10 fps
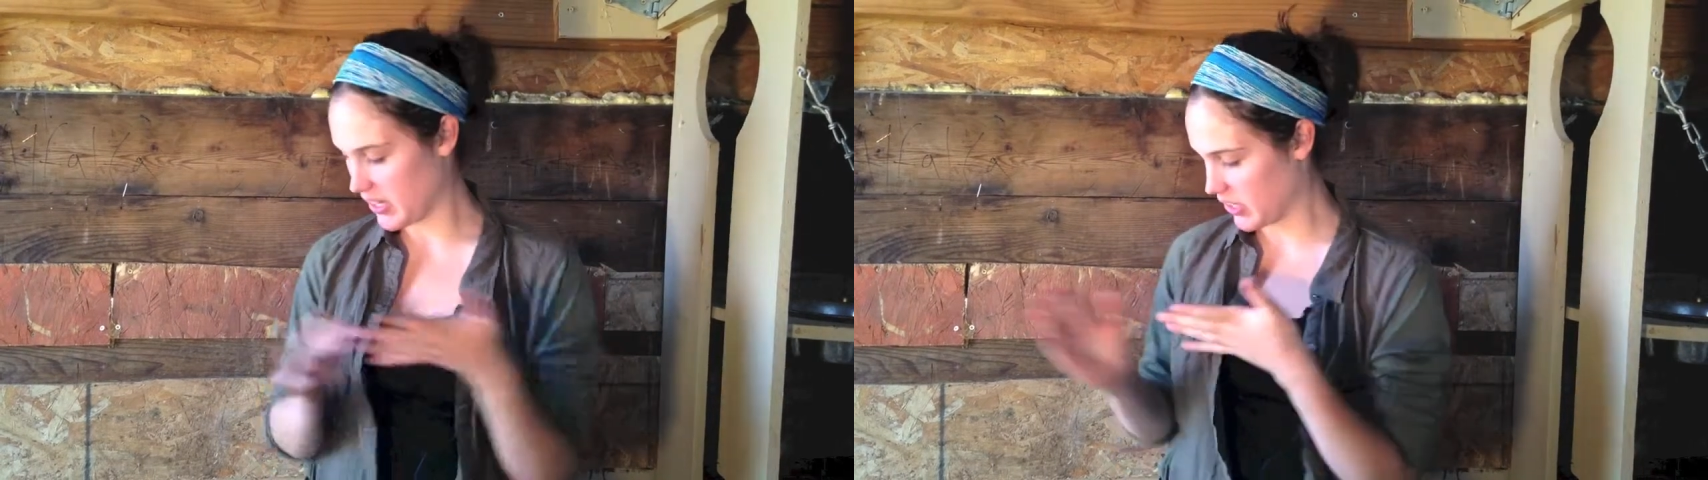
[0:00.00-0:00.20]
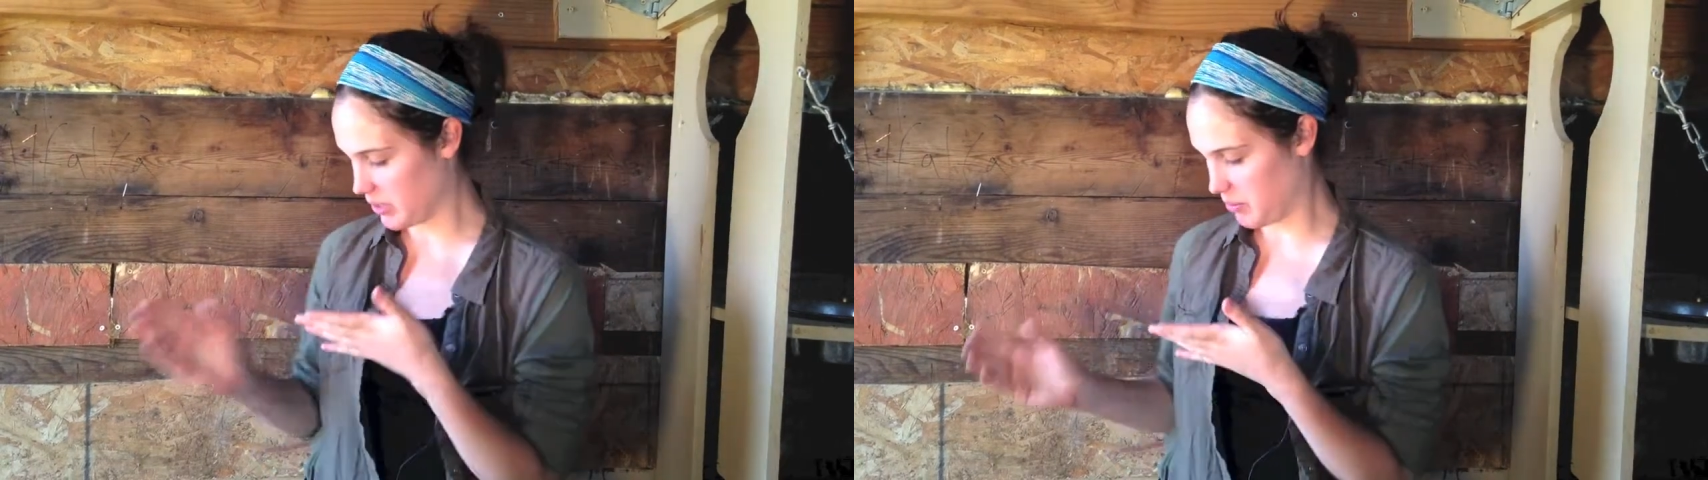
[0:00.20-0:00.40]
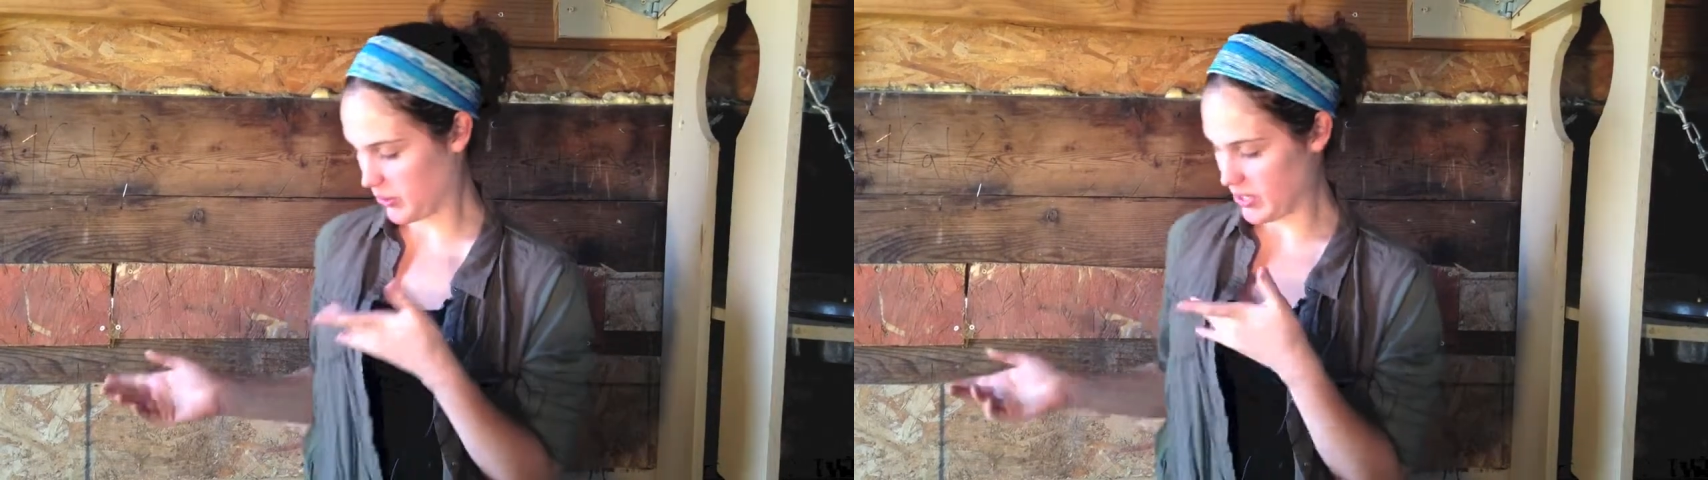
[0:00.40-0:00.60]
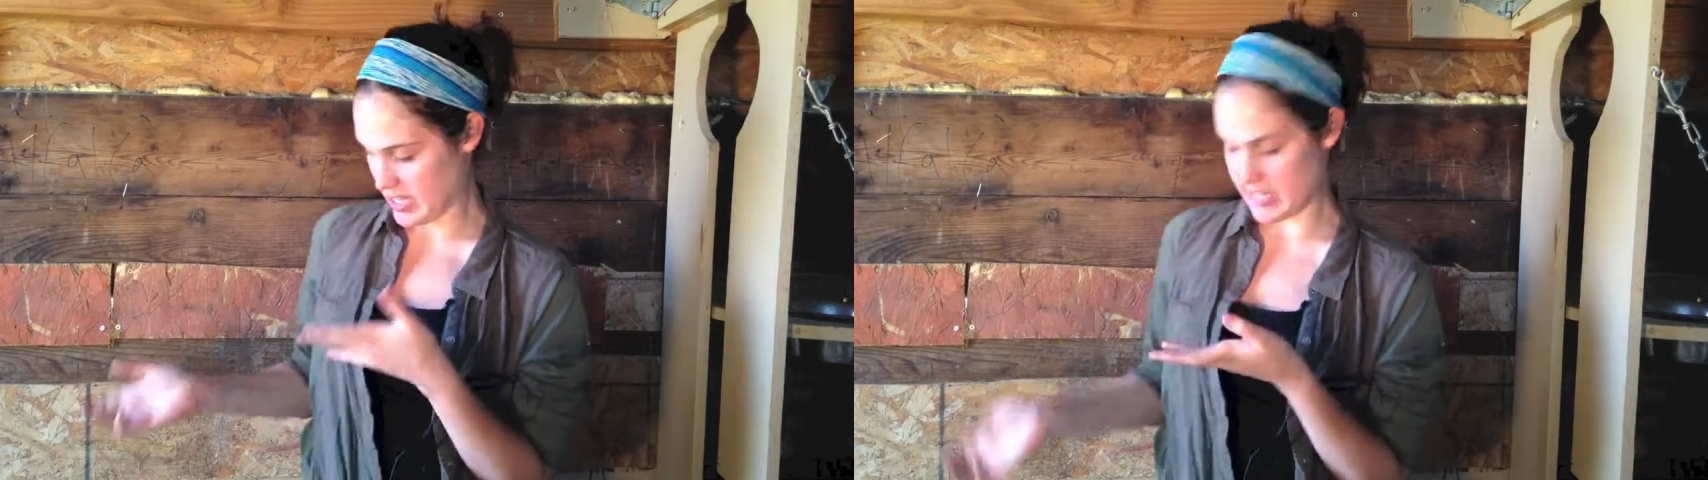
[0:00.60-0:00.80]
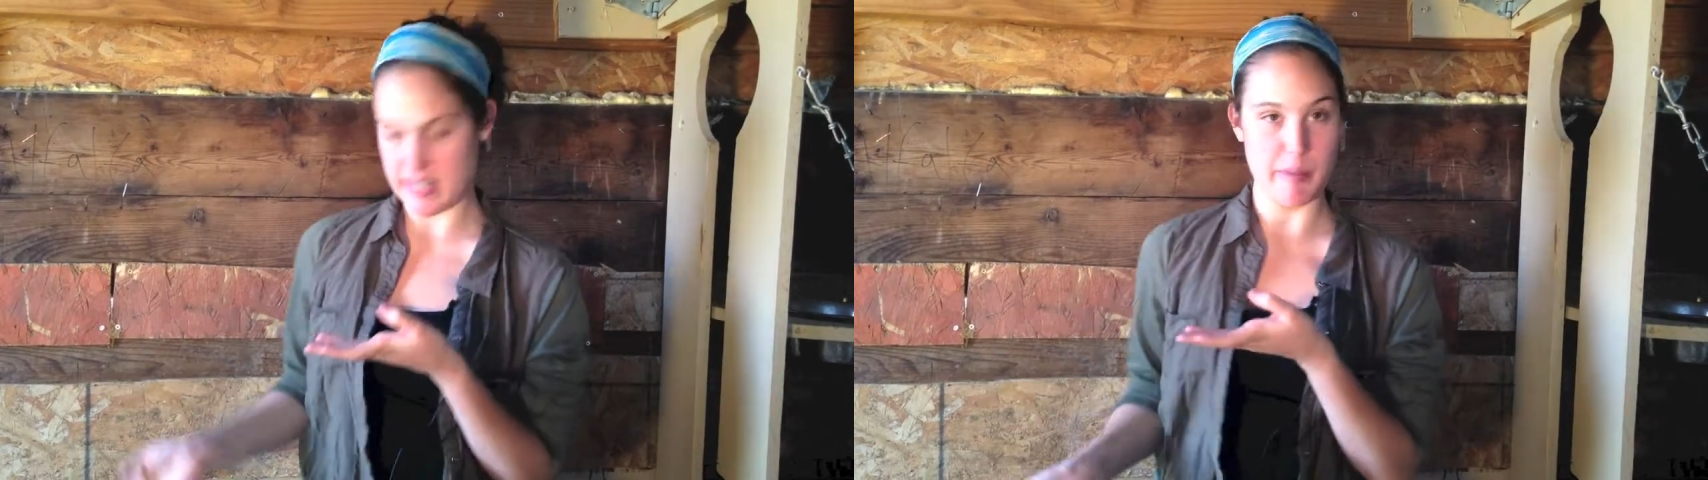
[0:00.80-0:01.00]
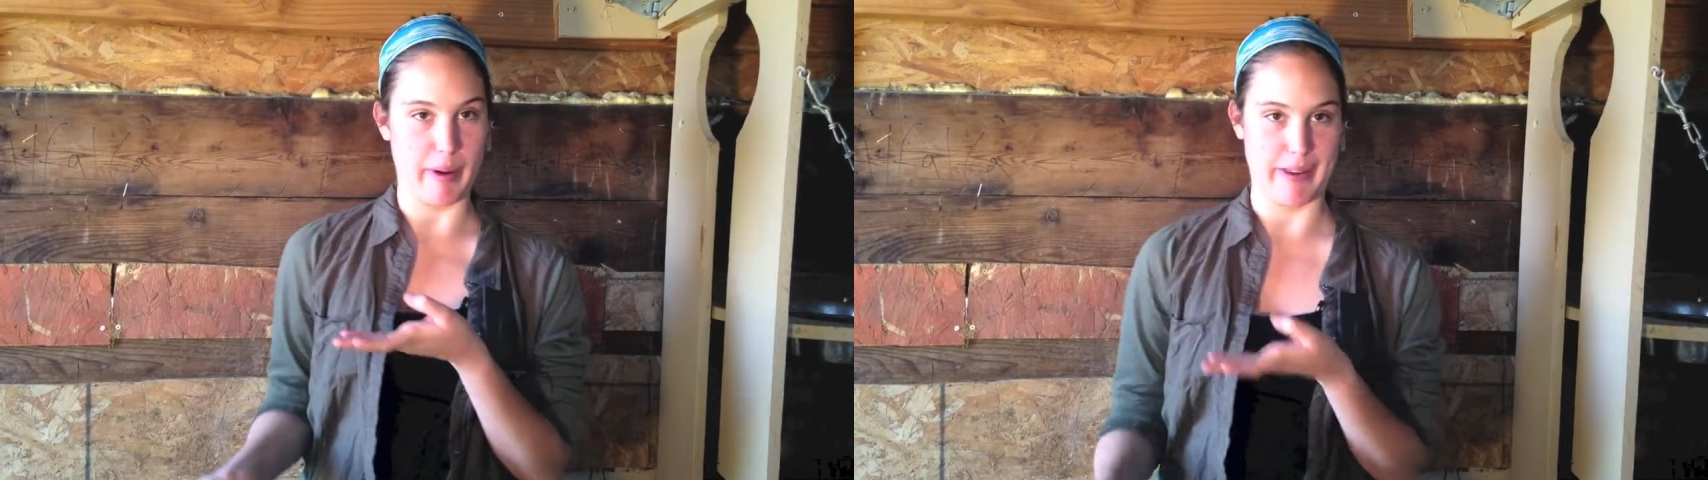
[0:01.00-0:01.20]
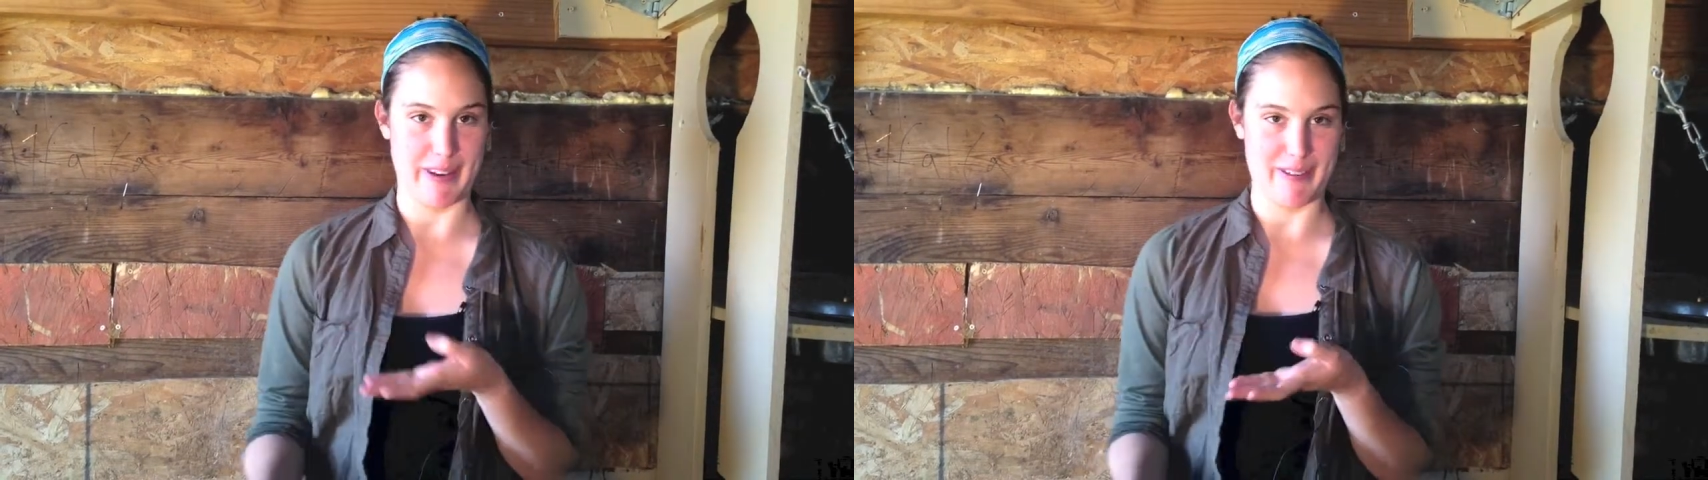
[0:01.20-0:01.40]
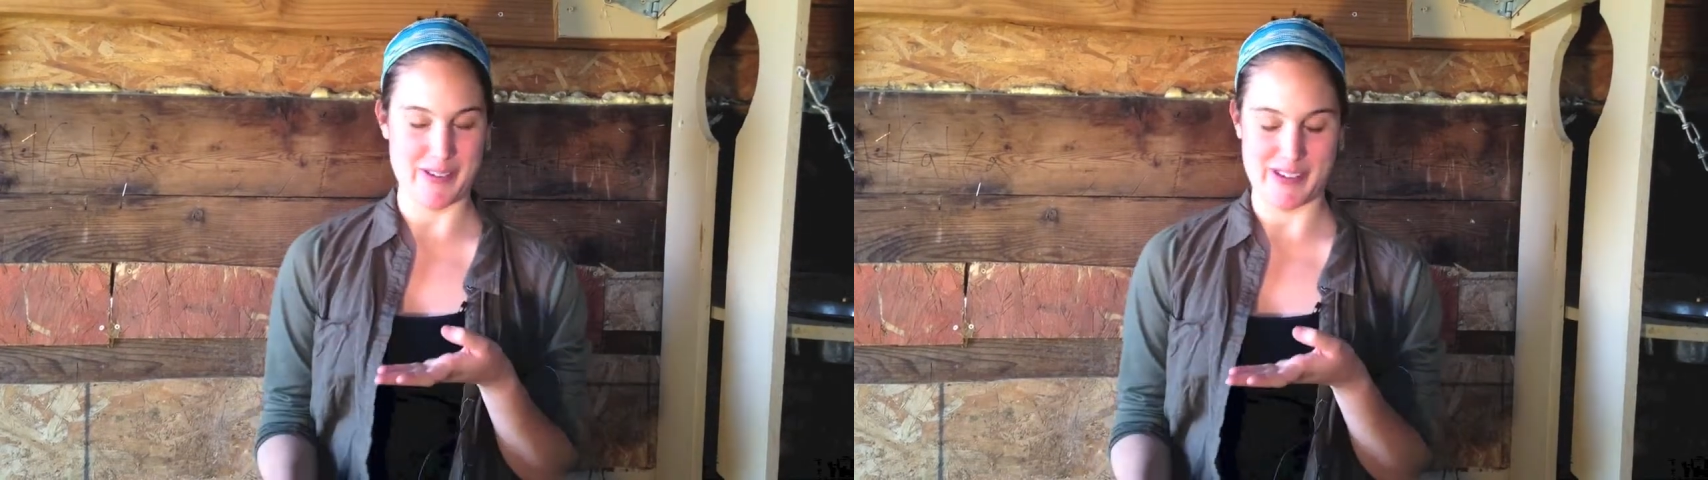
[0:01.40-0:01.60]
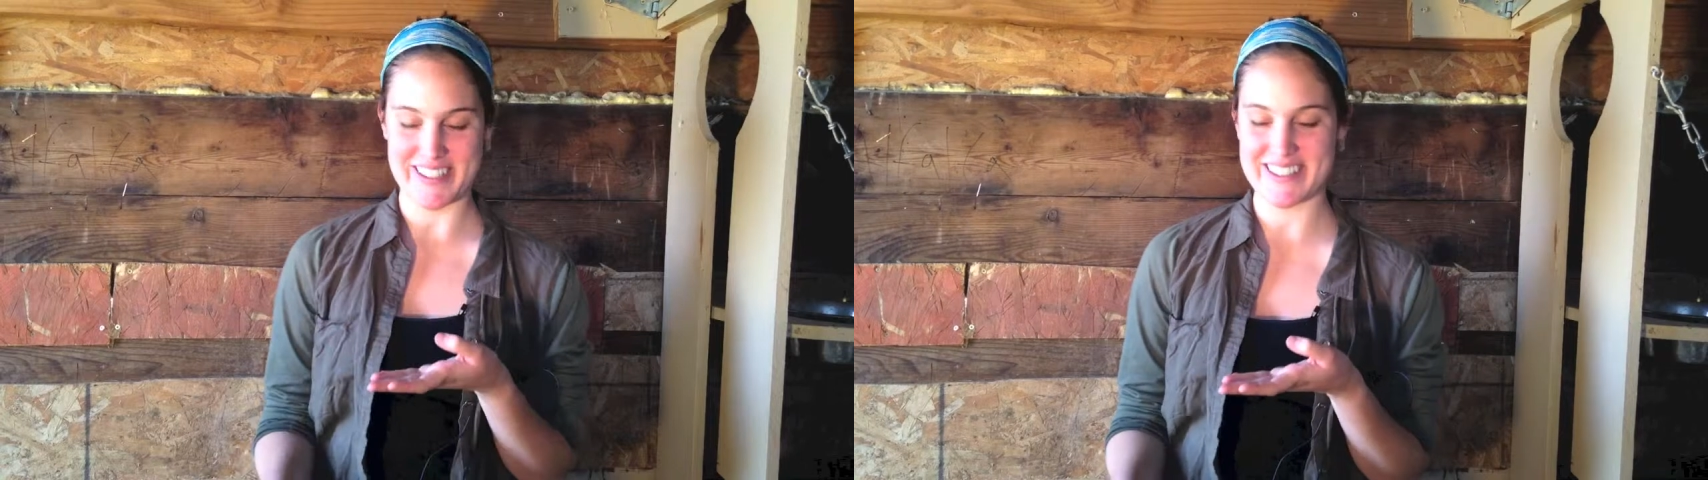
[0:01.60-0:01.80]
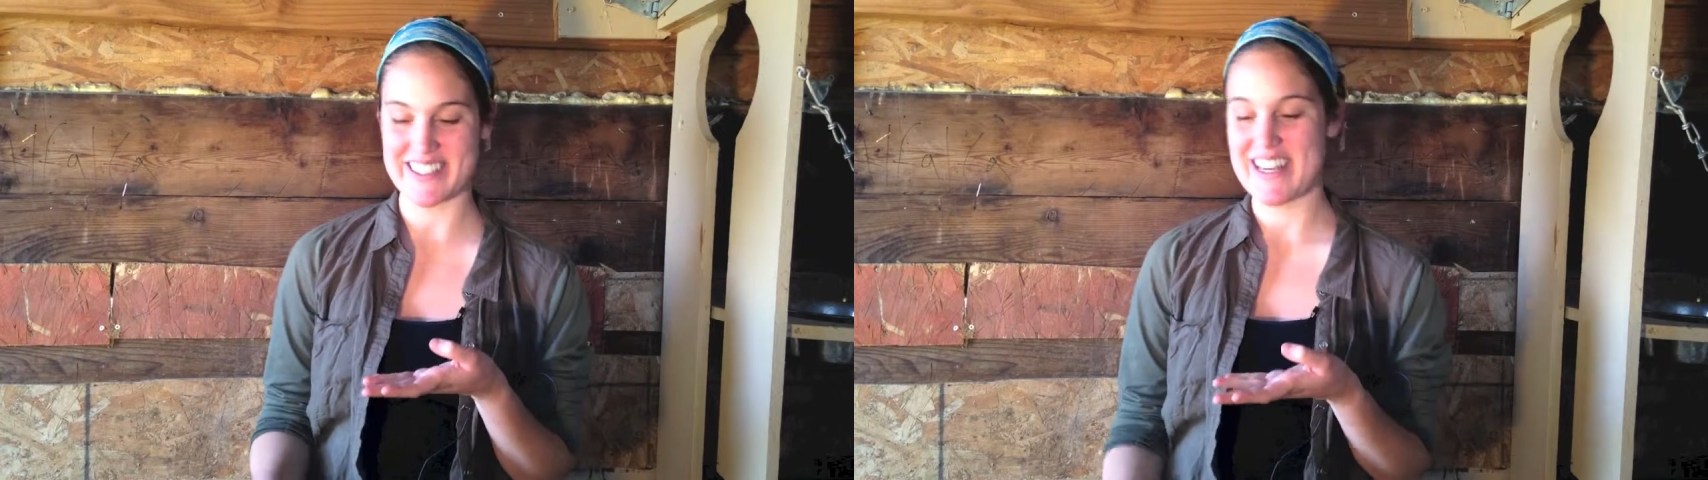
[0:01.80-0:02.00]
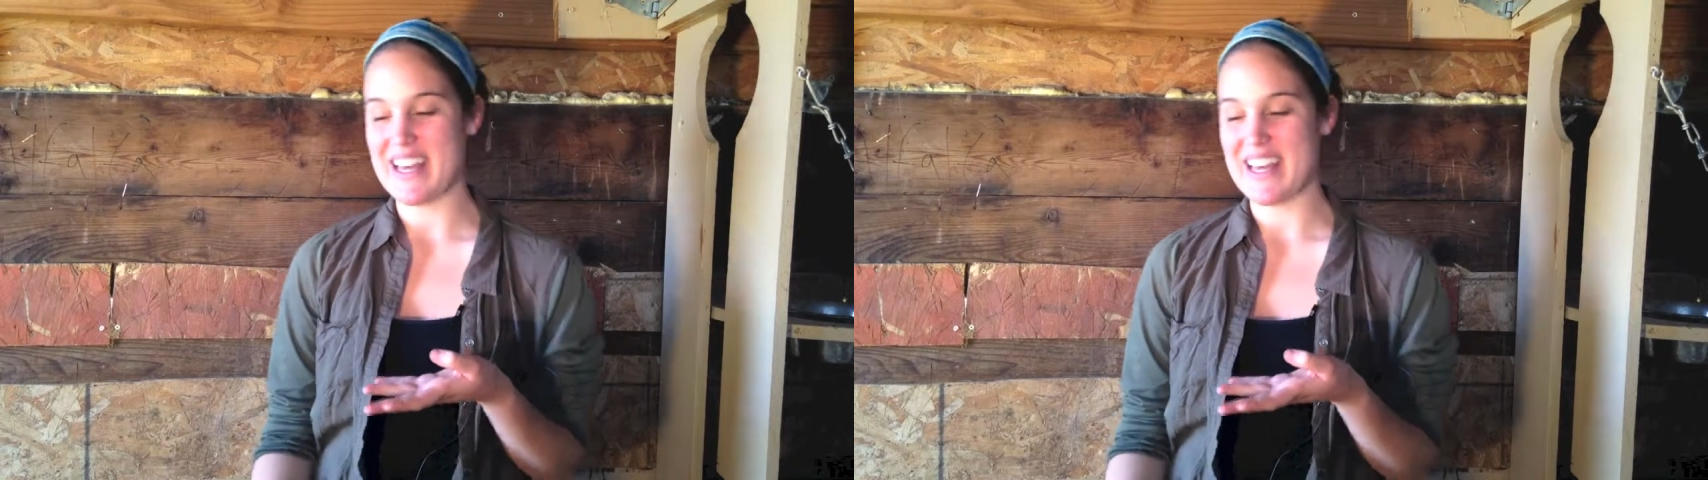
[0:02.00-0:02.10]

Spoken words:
you're going to milk into the bucket, of course.